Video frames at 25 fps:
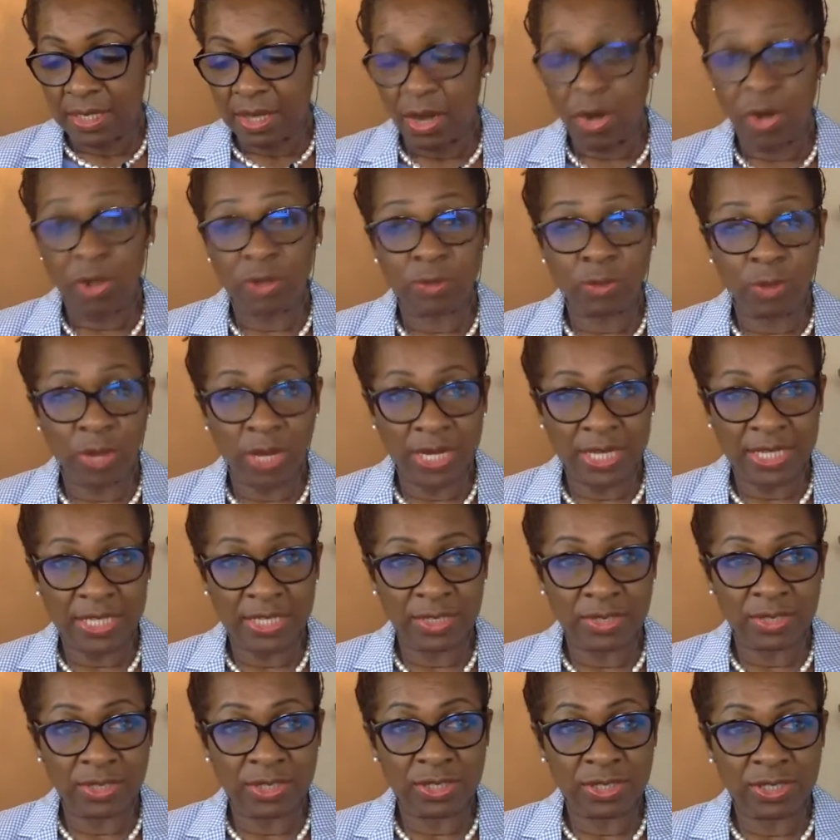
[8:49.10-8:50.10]

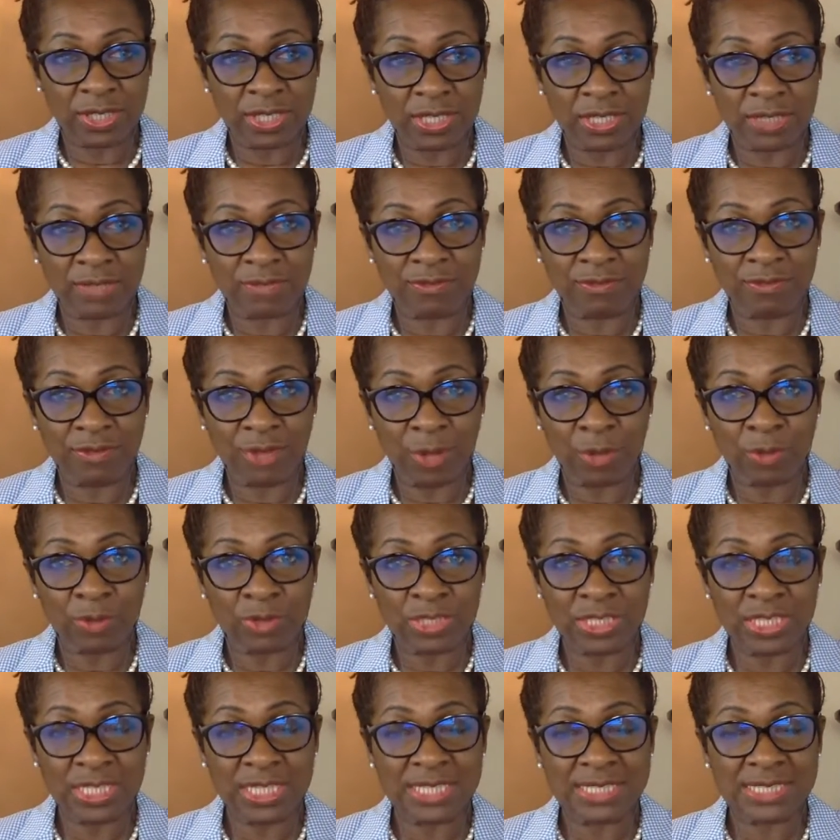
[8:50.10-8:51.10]
Hardwired, the
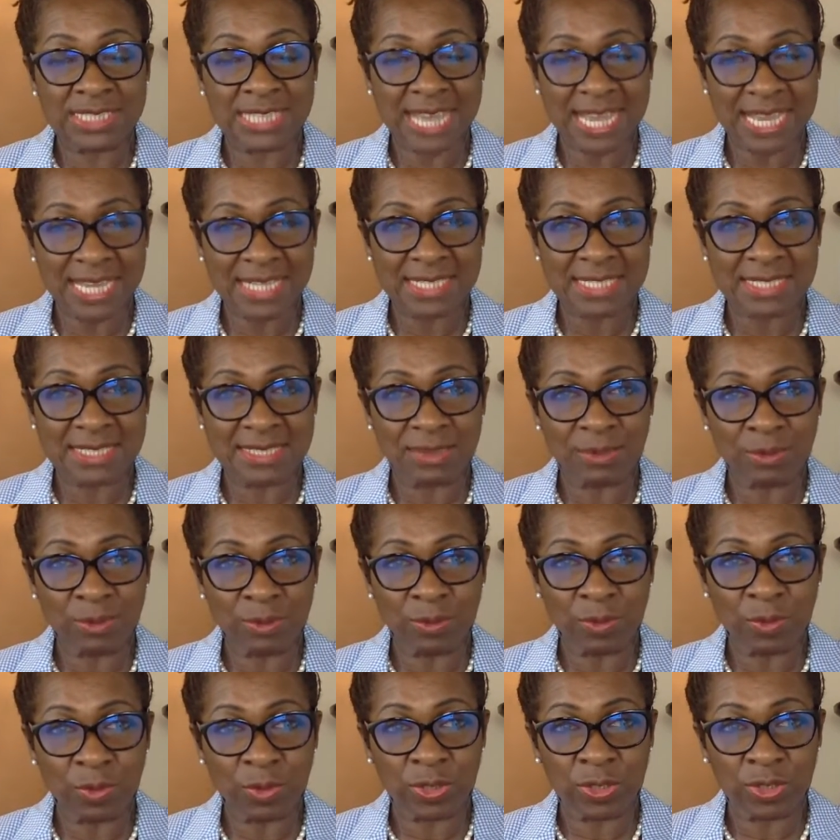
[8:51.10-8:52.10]
only taste that
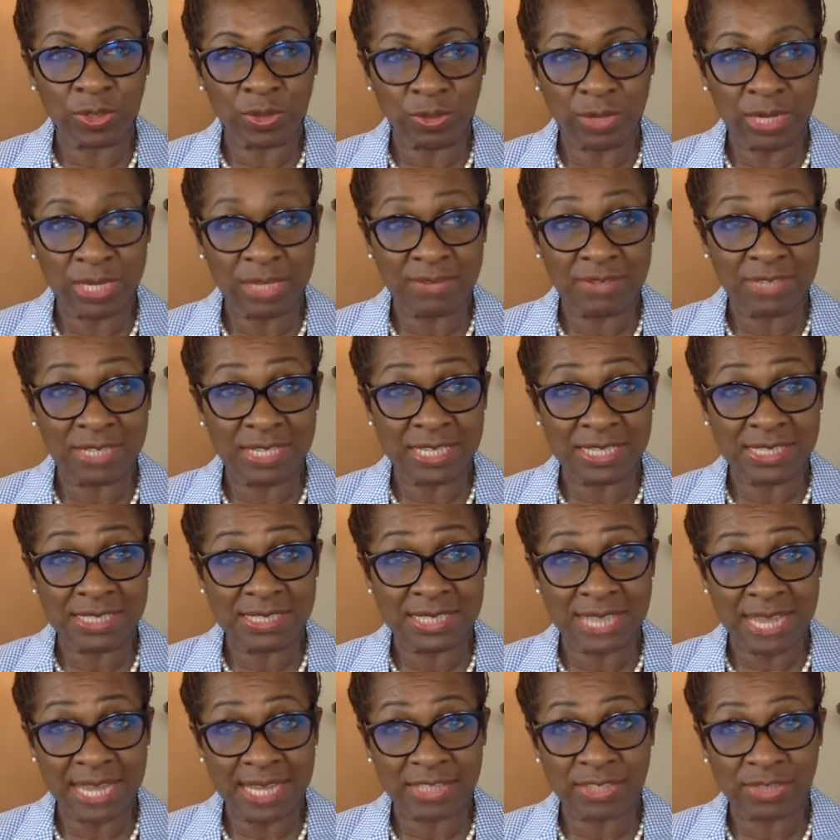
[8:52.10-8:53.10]
we're born craving
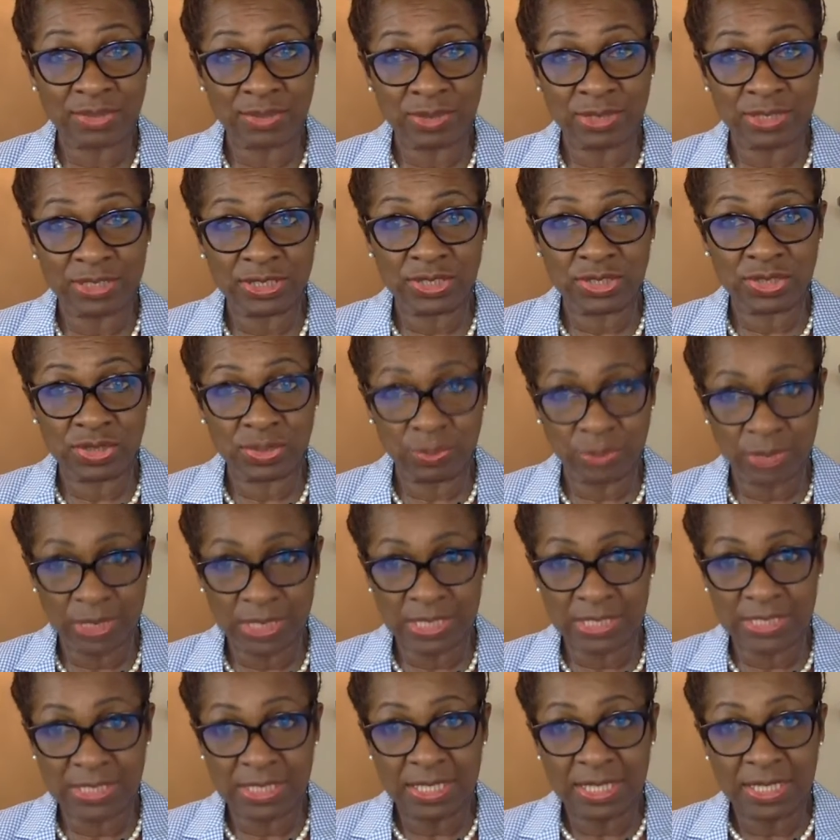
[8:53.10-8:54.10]
is actually
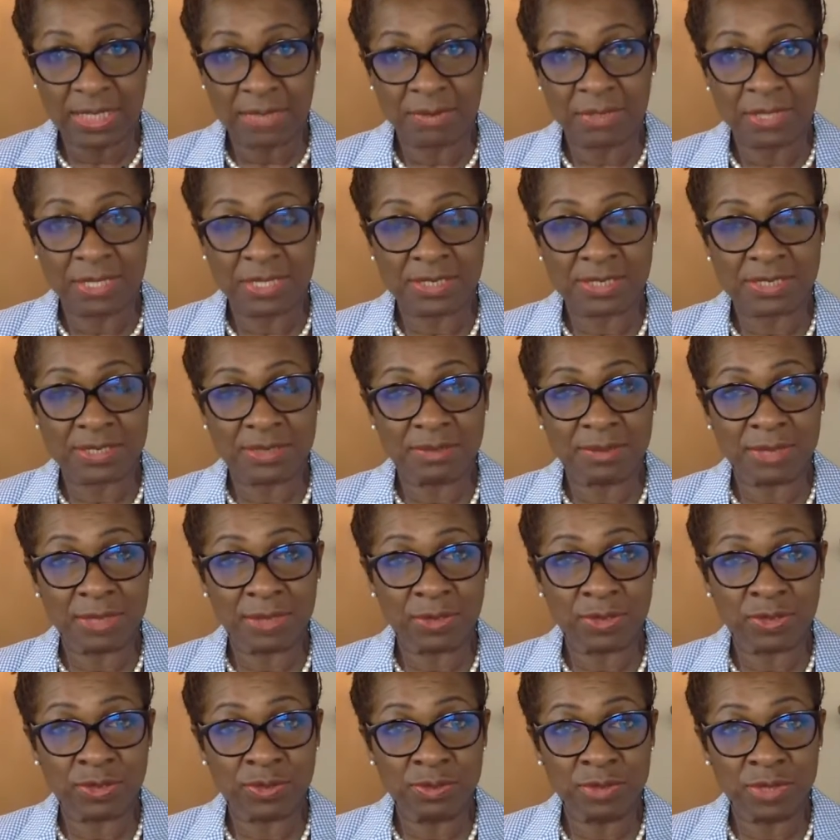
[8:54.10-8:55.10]
sweet because the
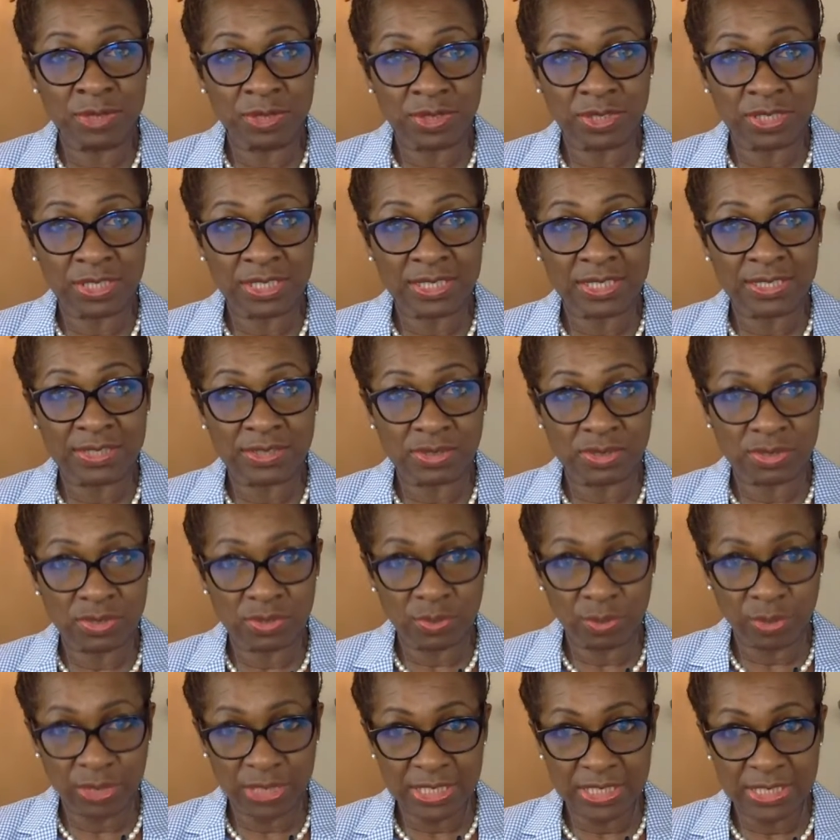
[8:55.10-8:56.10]
mother's milk is
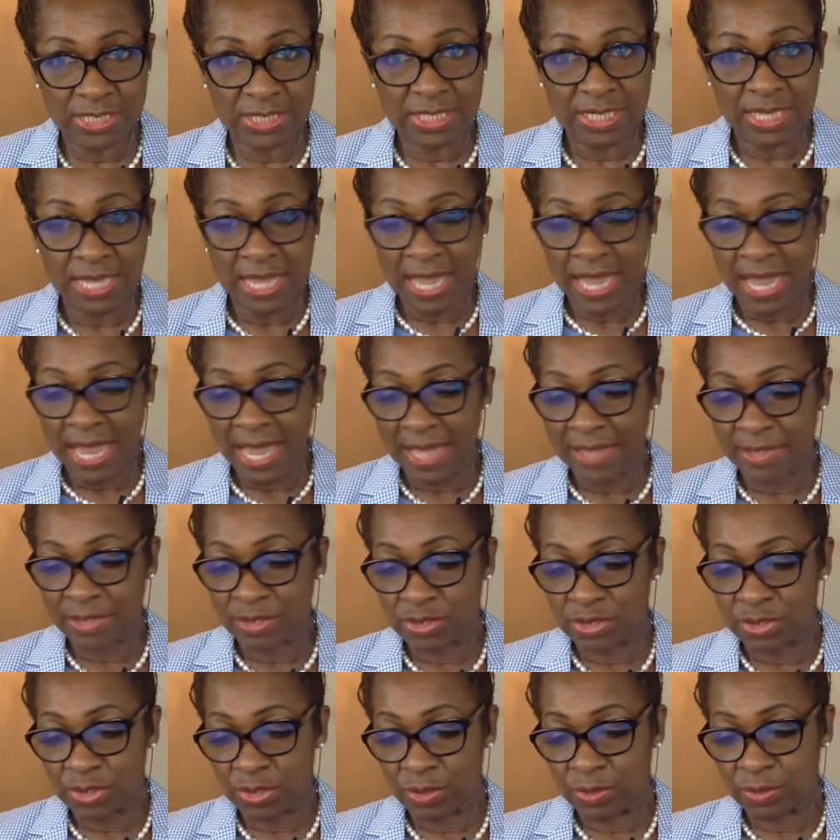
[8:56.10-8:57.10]
sweet.
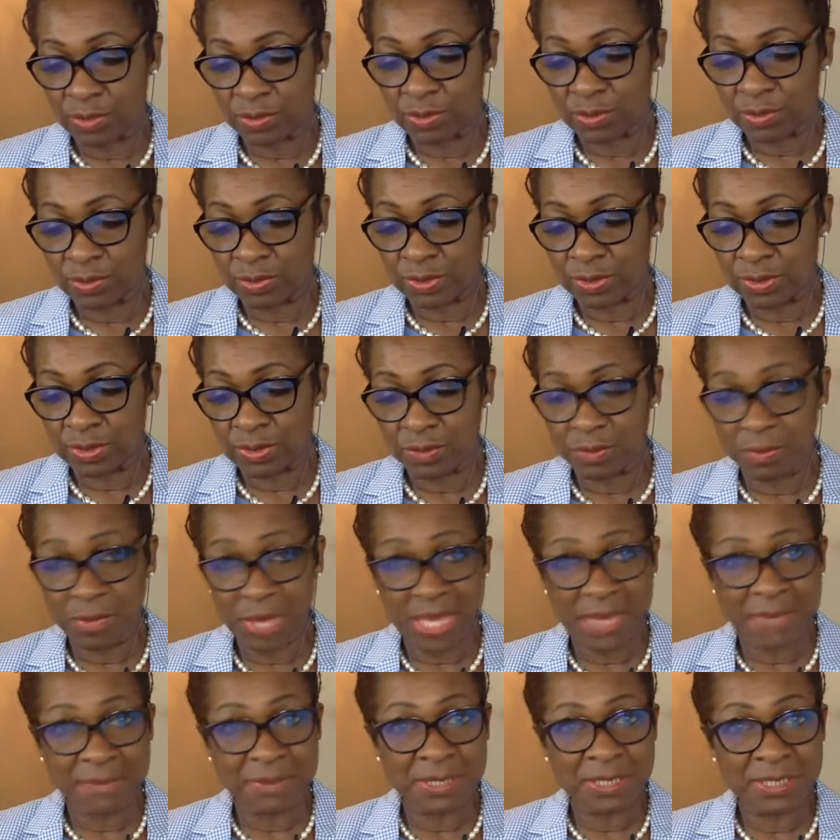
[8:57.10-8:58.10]
And so
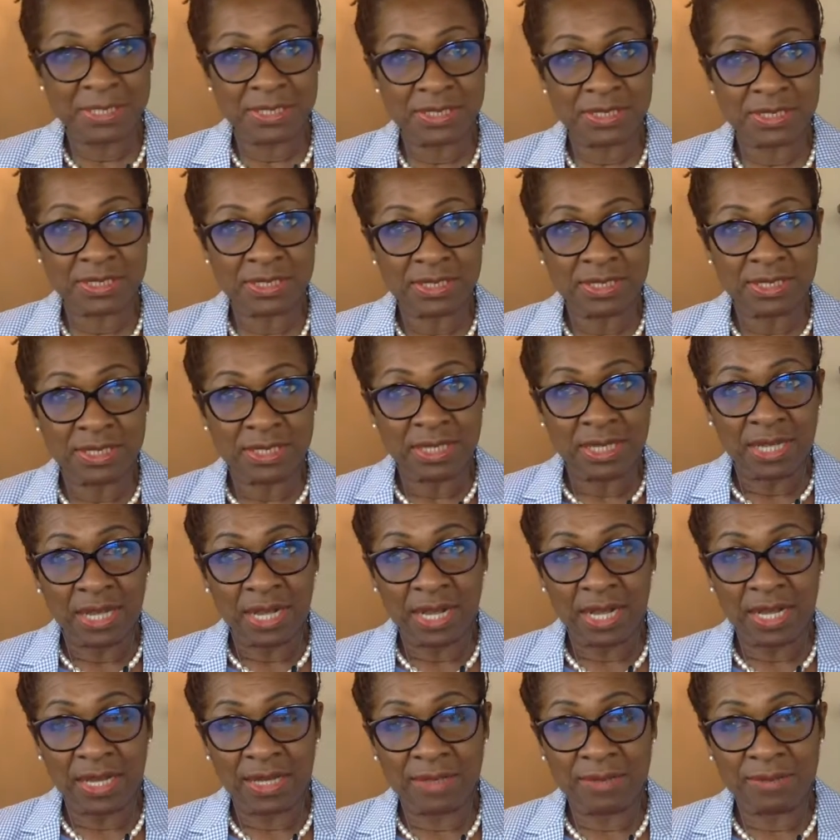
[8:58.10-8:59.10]
babies
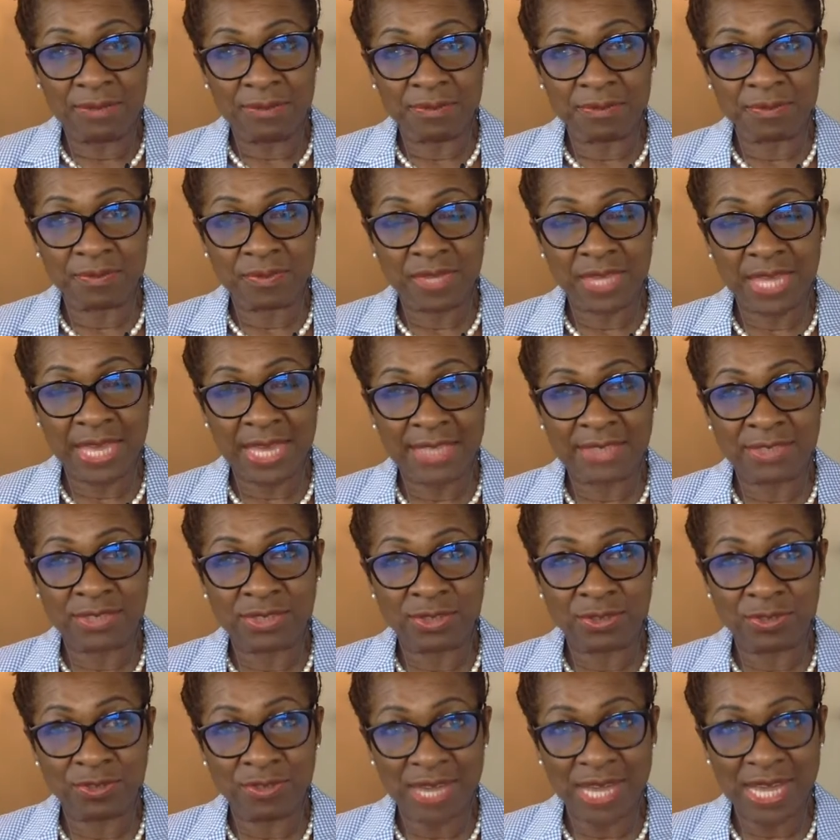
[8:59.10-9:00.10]
can
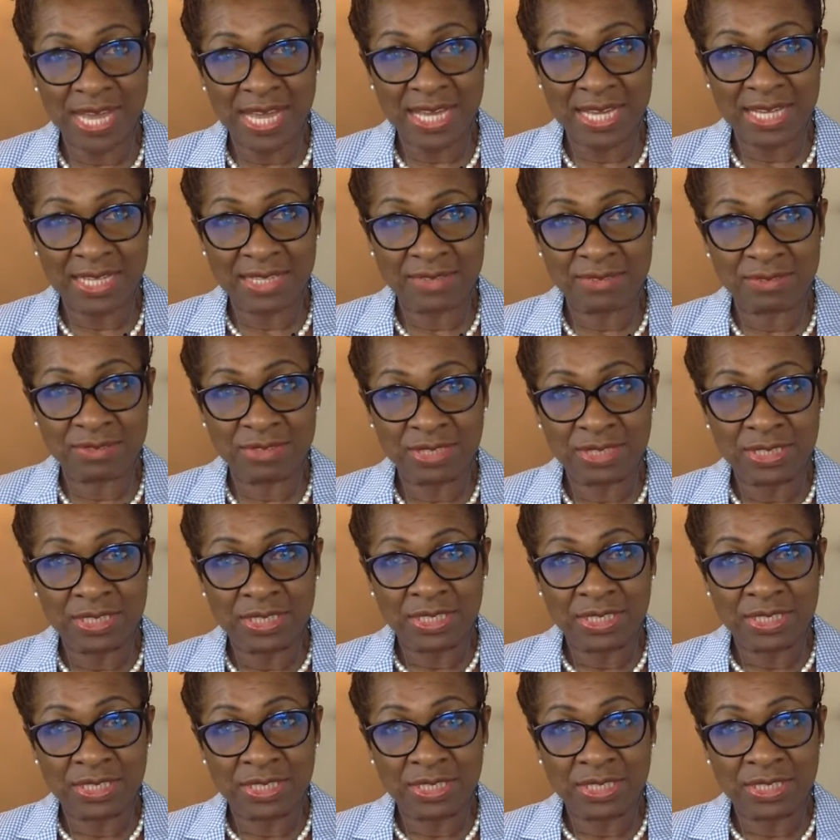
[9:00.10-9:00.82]
survive.